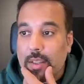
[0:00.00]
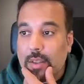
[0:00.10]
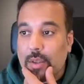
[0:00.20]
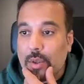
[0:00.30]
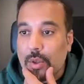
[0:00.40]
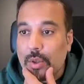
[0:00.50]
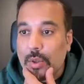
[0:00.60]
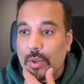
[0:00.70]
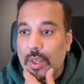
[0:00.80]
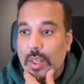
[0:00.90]

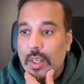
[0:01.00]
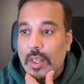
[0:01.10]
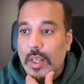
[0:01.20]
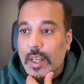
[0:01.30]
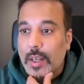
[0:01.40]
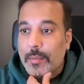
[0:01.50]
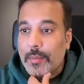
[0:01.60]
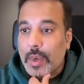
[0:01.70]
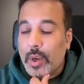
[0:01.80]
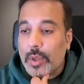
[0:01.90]
So
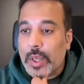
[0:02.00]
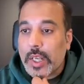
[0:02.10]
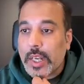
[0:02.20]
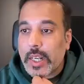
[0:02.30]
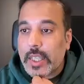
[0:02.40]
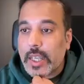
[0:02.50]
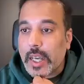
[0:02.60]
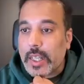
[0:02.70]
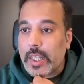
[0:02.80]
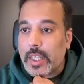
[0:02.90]
how you can get the
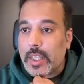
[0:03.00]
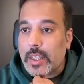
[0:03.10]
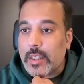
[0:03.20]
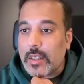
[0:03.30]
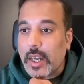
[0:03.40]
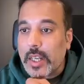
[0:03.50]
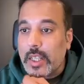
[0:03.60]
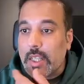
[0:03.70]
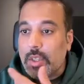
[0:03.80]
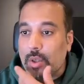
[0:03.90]

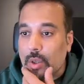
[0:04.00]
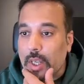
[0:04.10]
IDs,